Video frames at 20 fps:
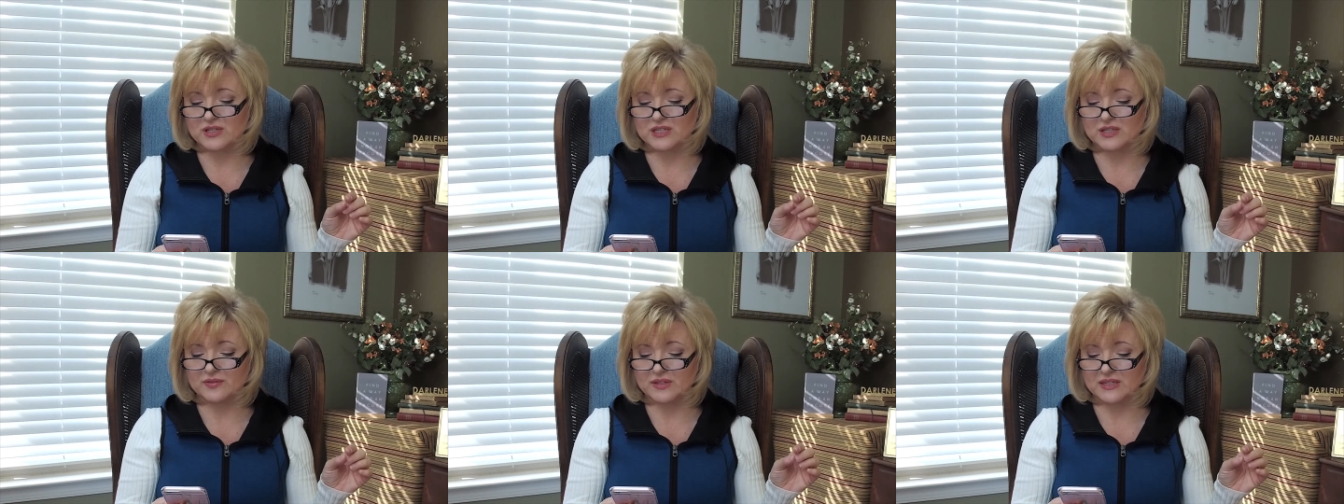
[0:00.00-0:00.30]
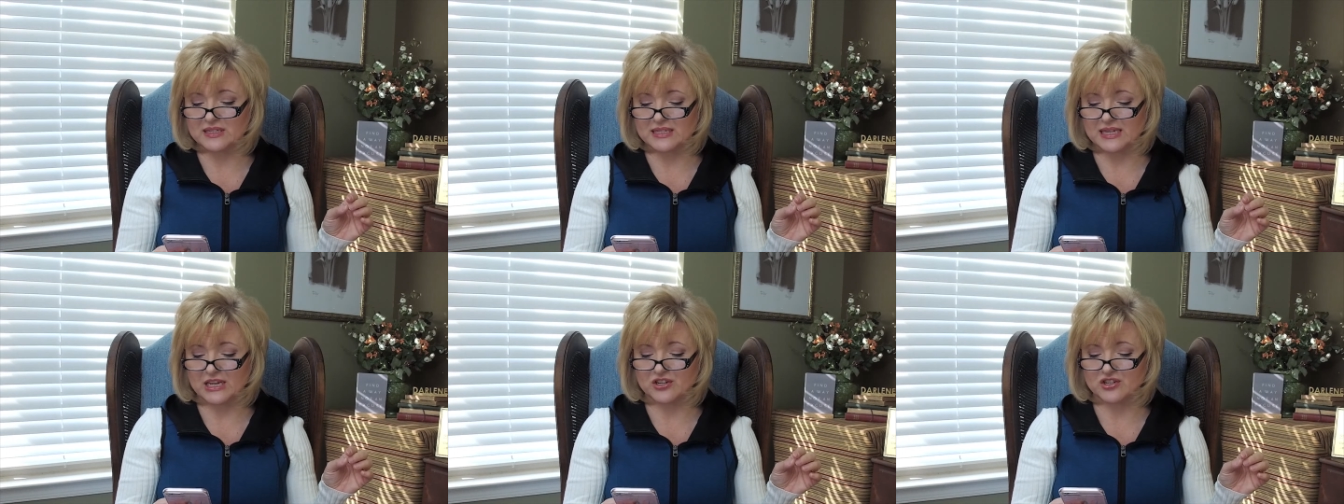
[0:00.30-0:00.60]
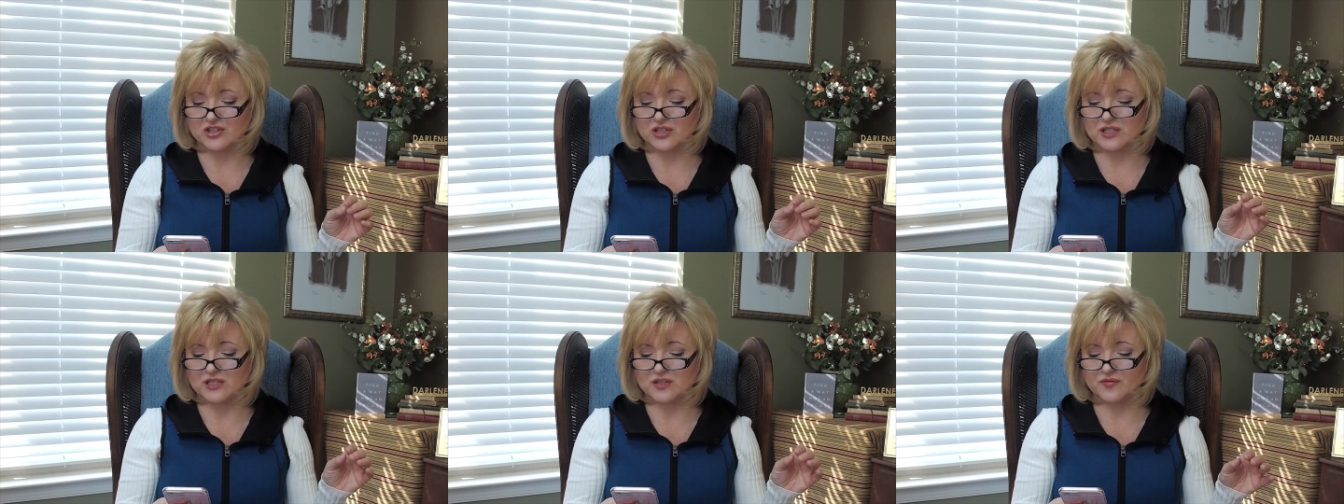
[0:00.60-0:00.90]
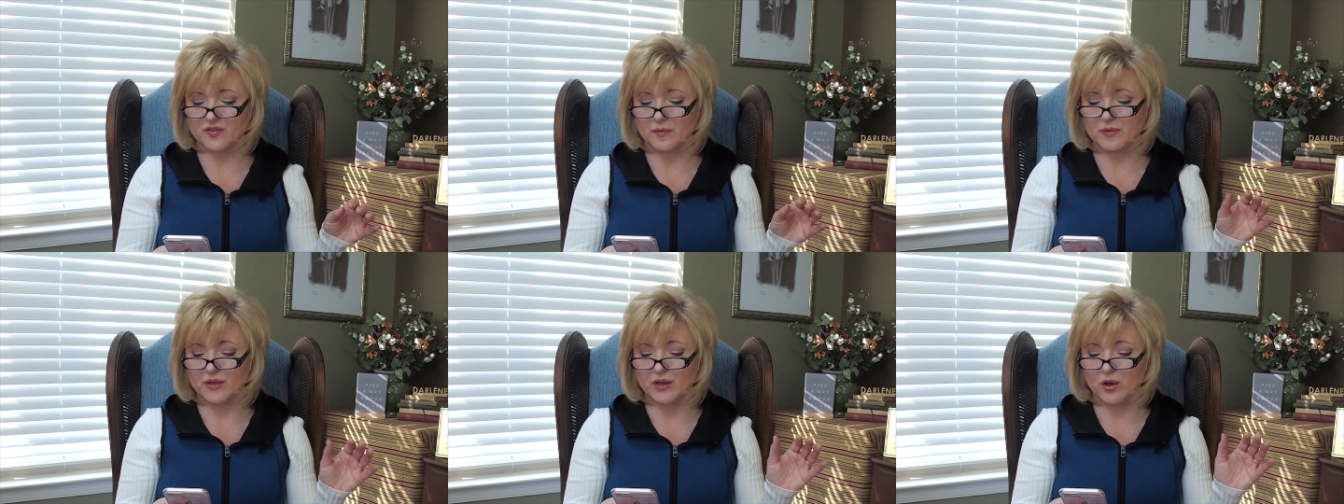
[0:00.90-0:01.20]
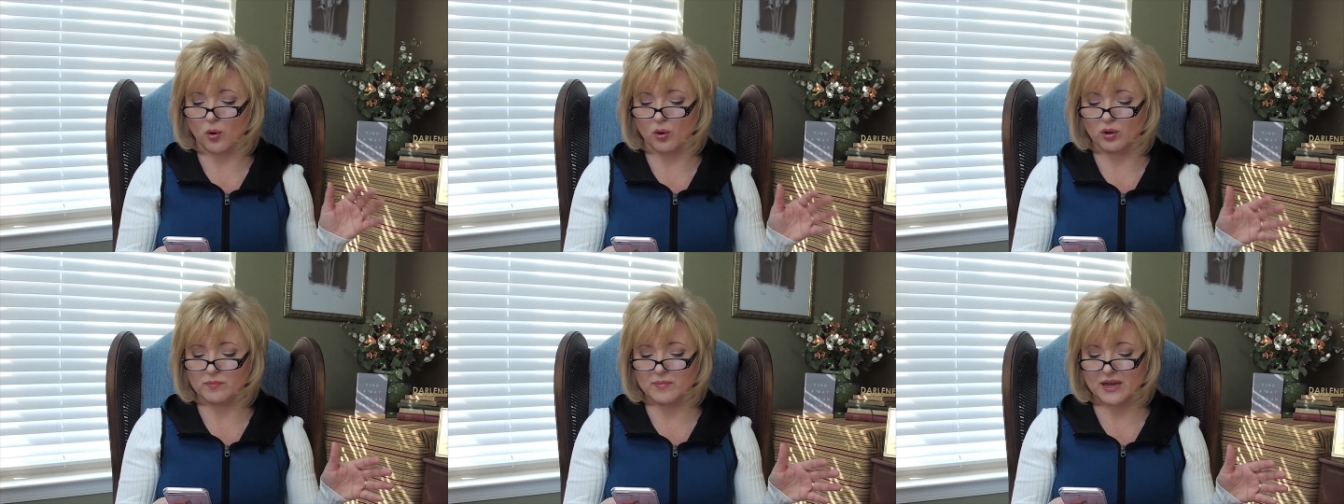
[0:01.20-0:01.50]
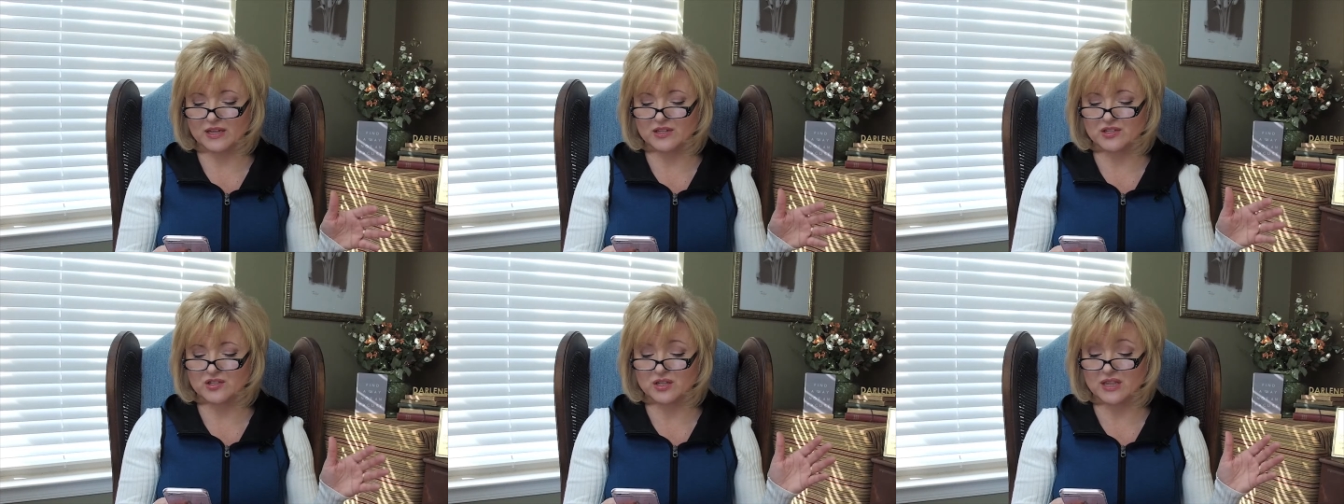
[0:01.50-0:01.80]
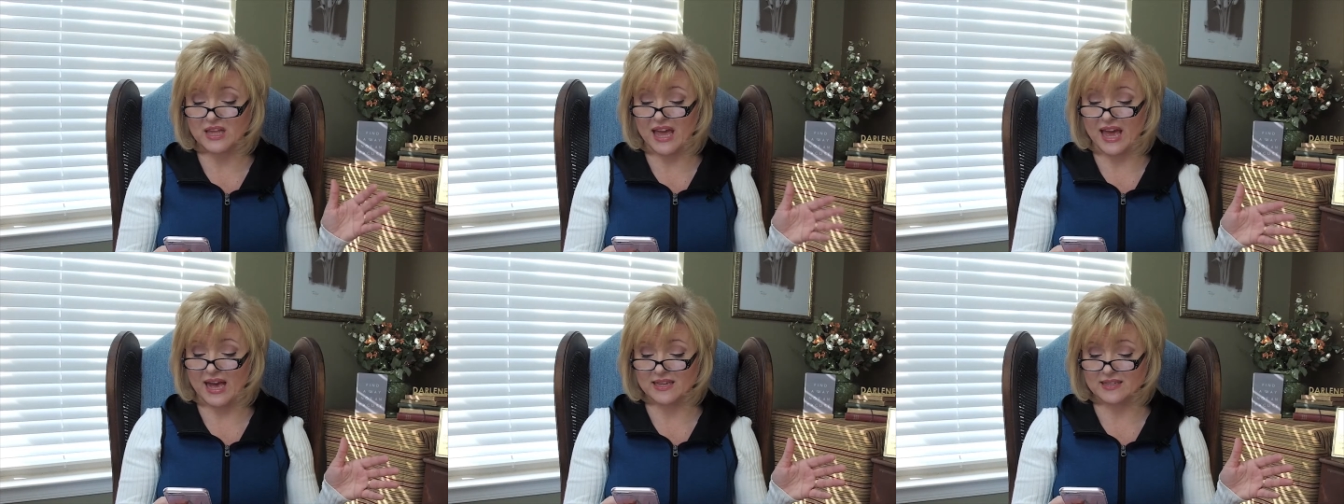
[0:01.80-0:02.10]
civilizations from the Olmecs to
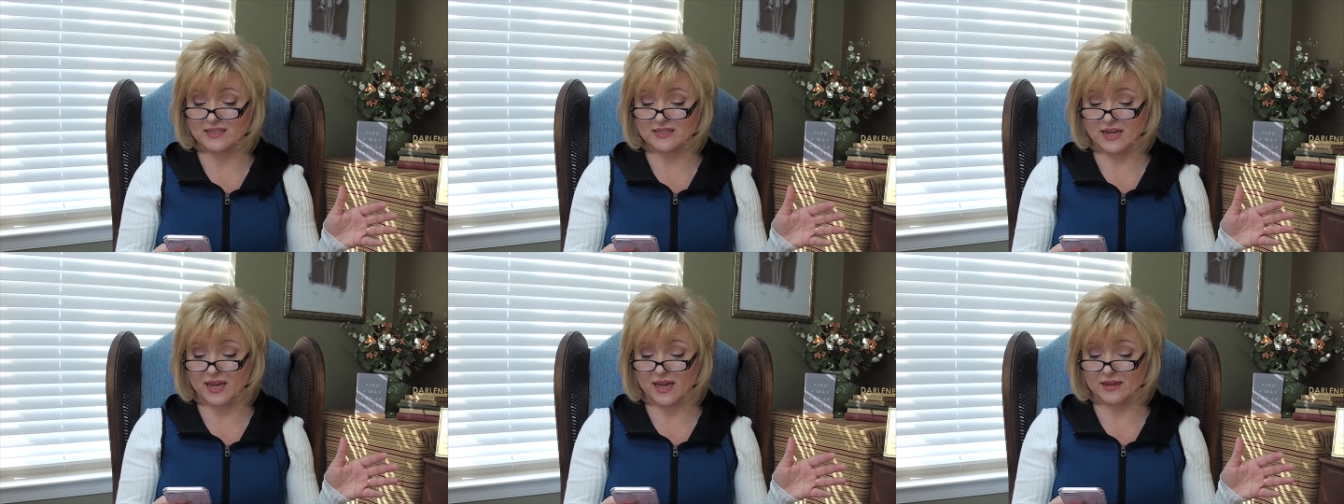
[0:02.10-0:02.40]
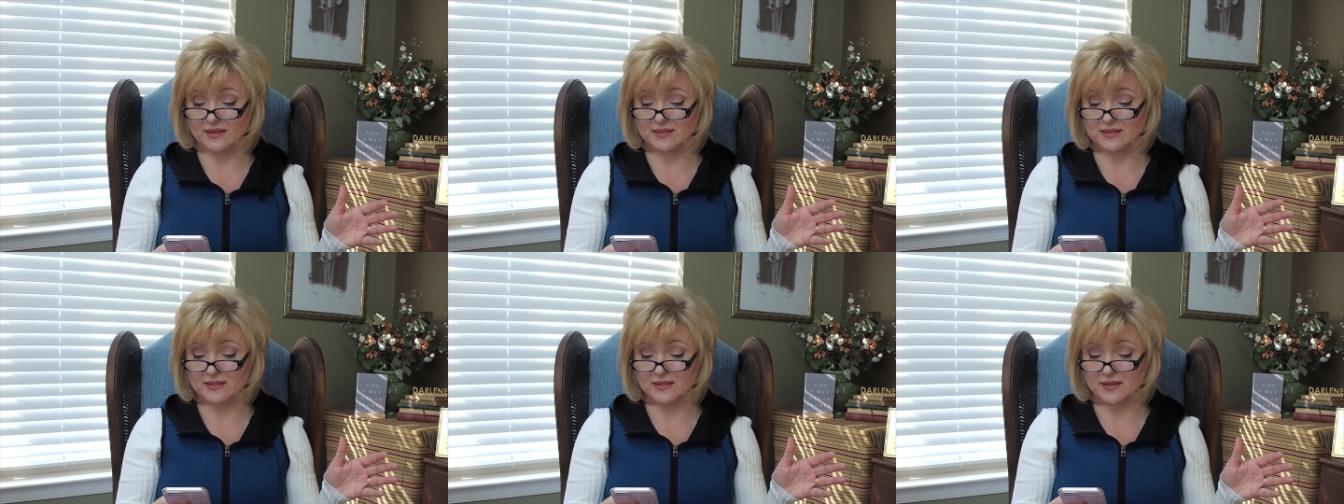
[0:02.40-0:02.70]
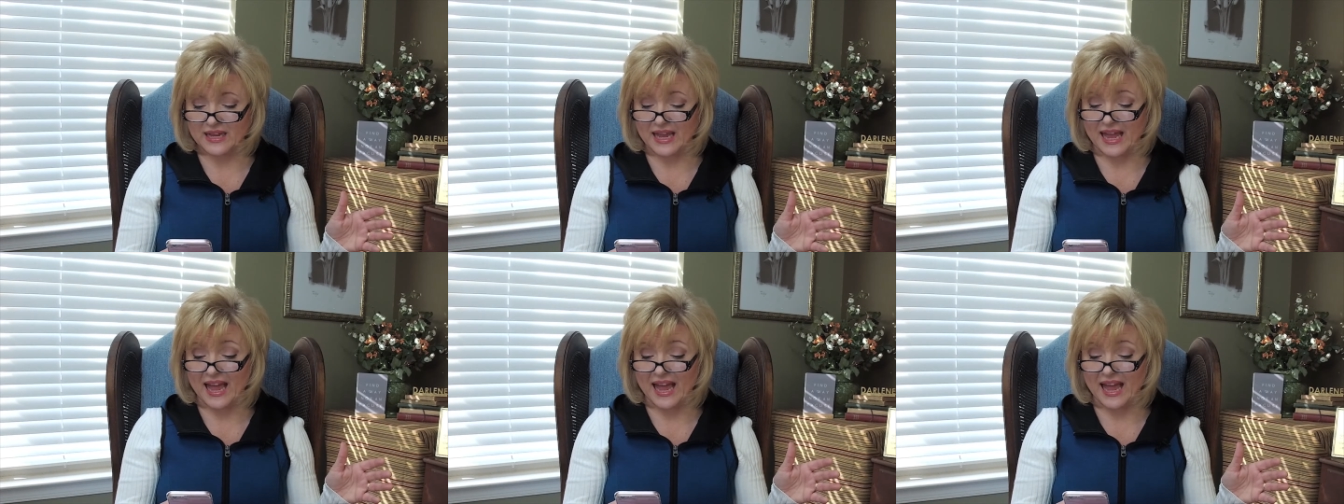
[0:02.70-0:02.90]
the Aztecs.